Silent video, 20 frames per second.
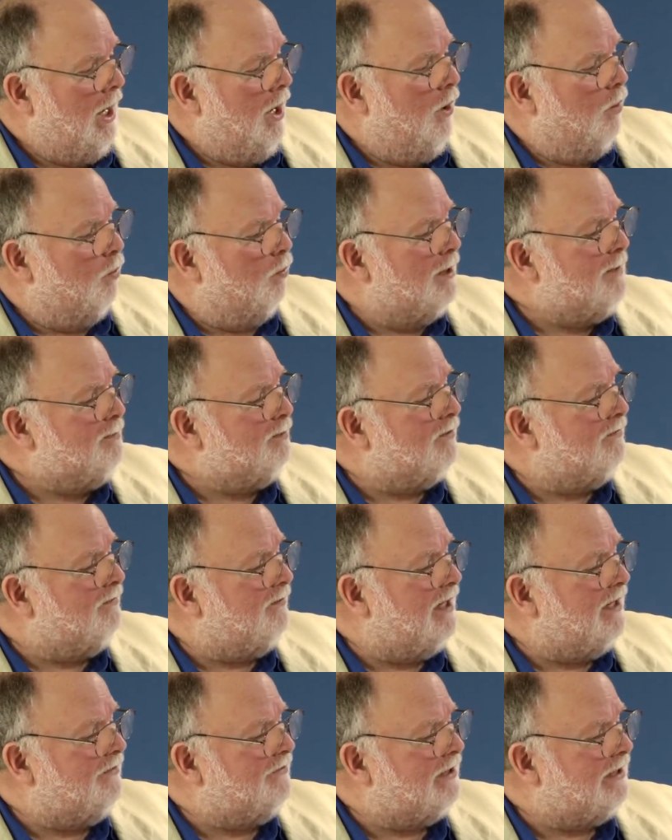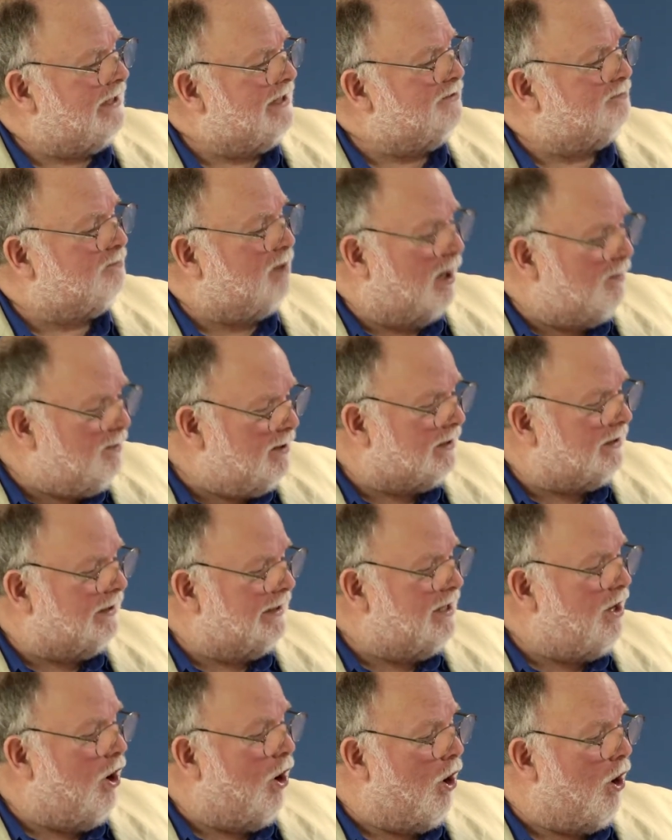we profess, at least
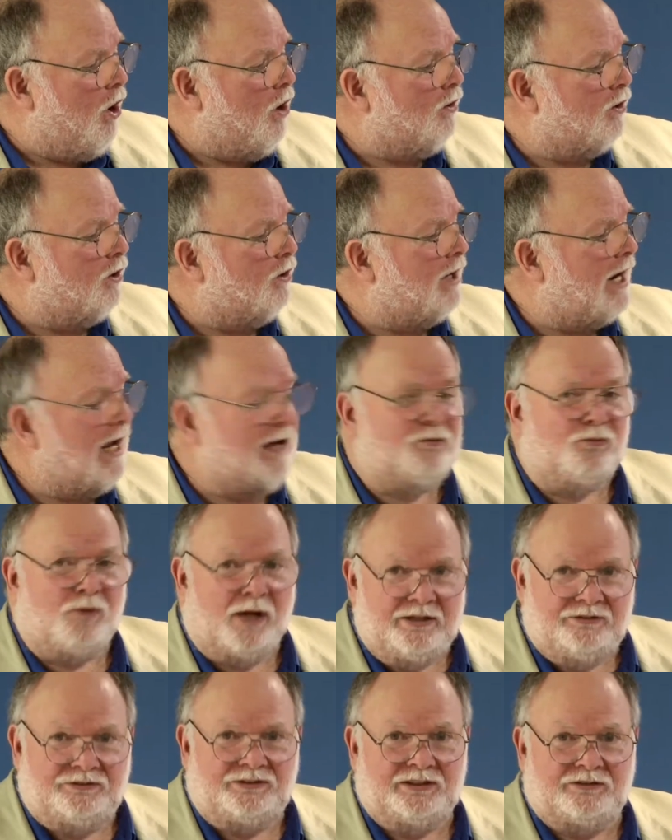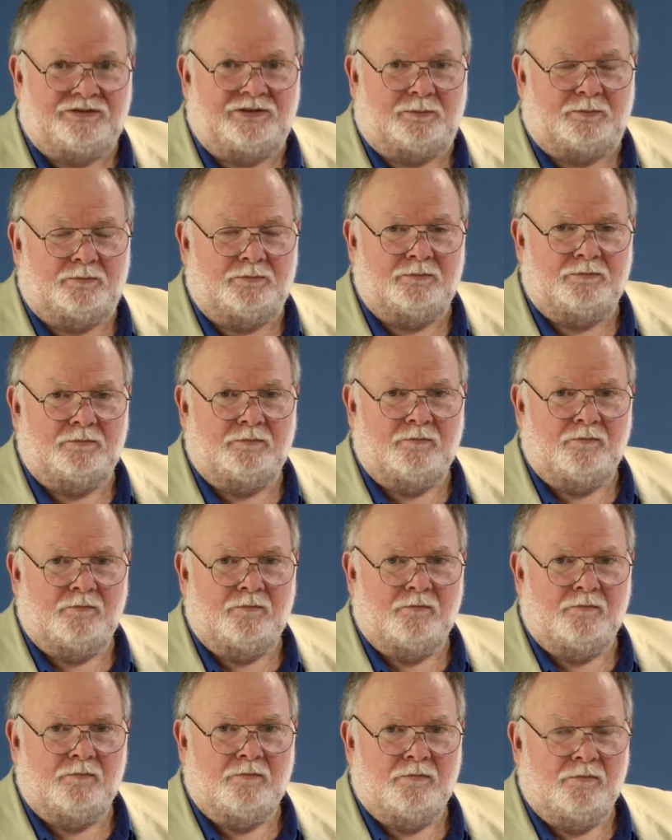publicly, horror at racism.
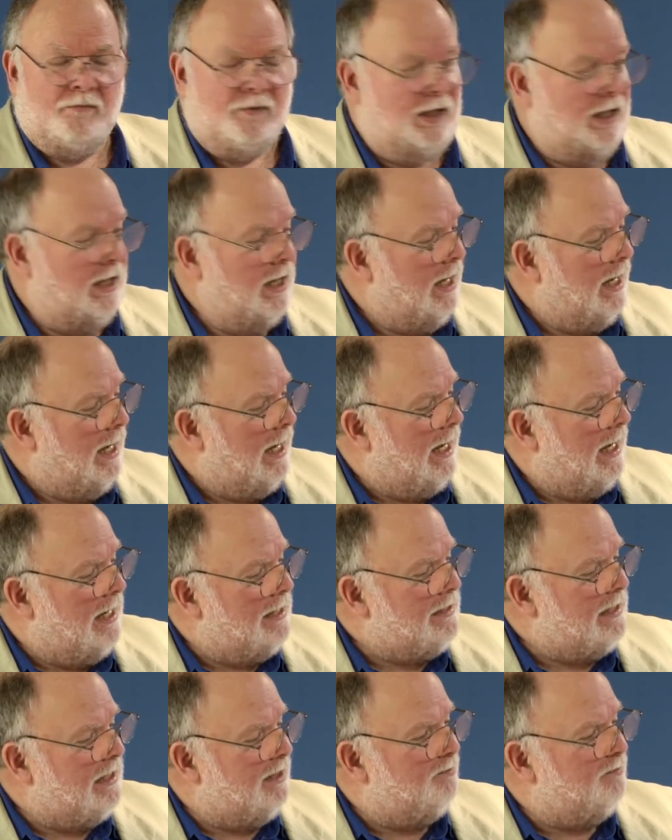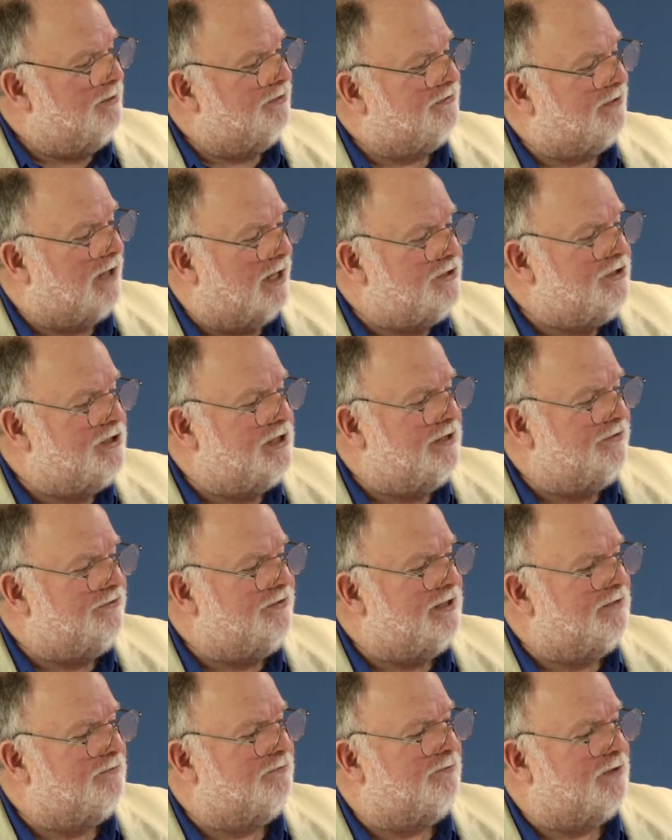And yet,
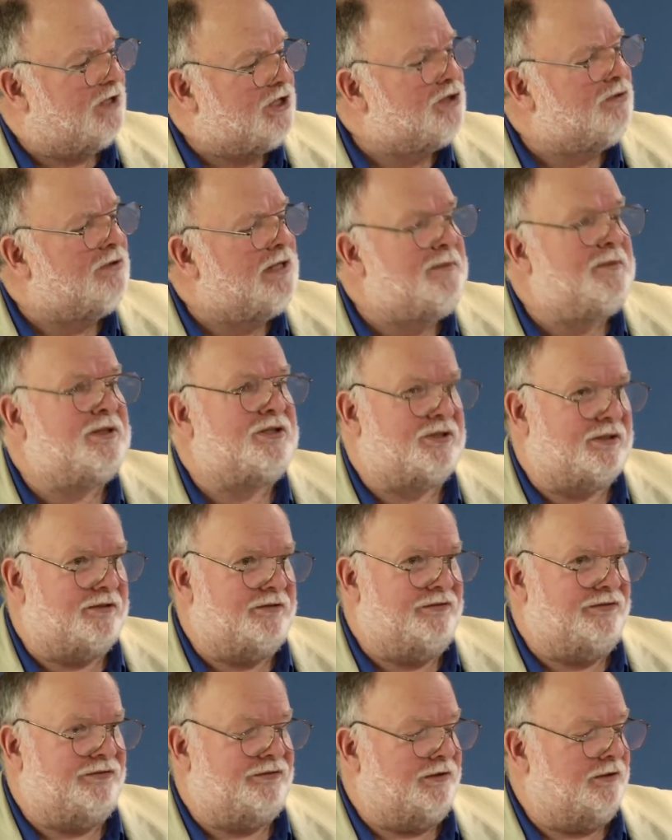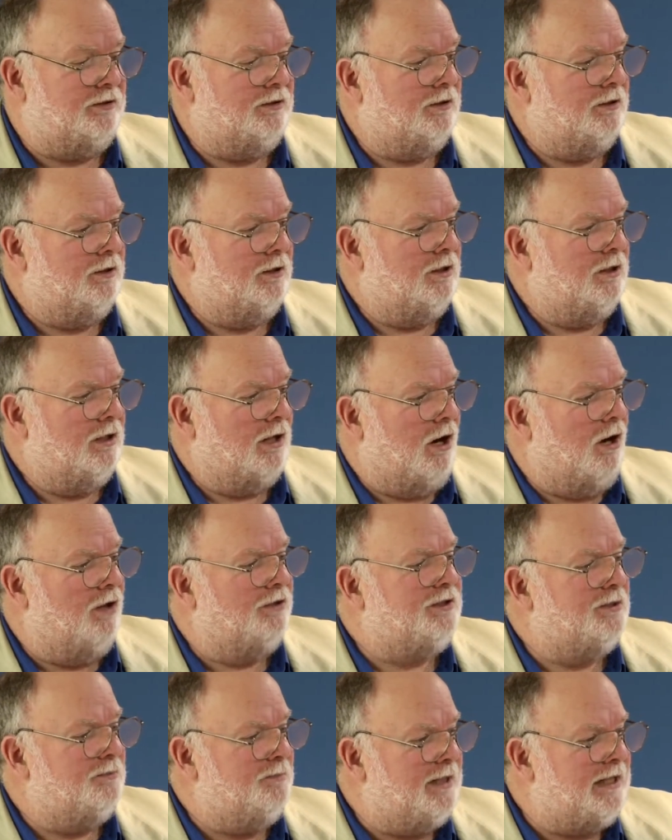misogynistic visual images are
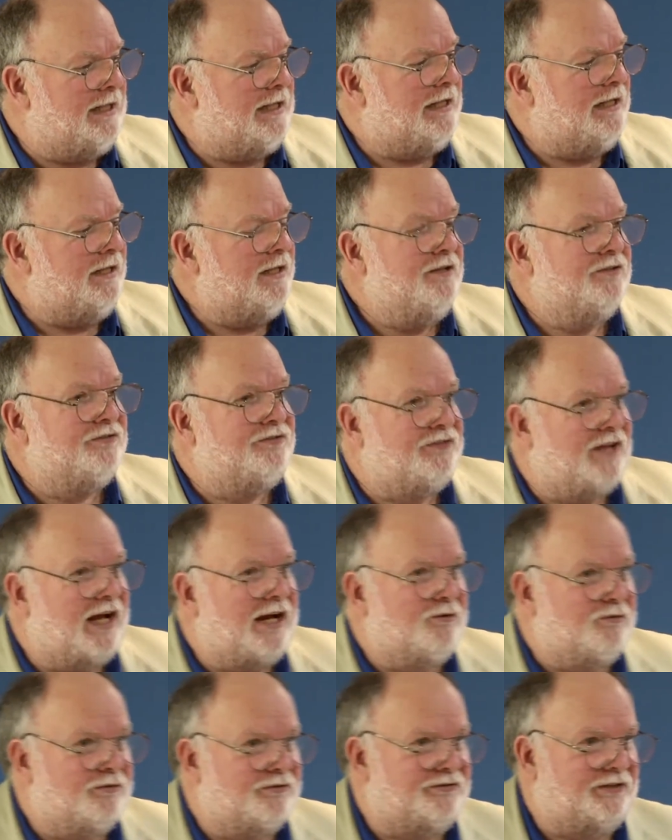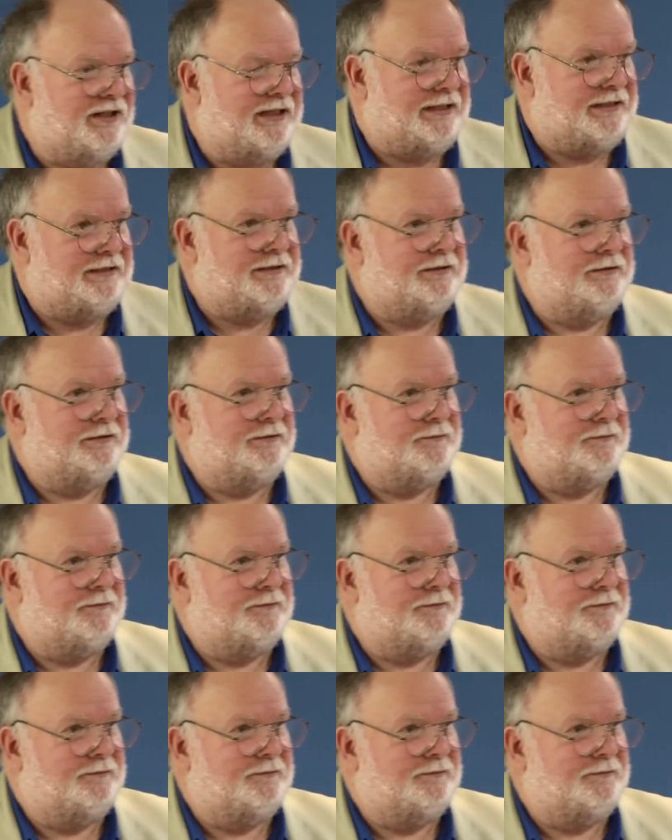to many sacrosanct.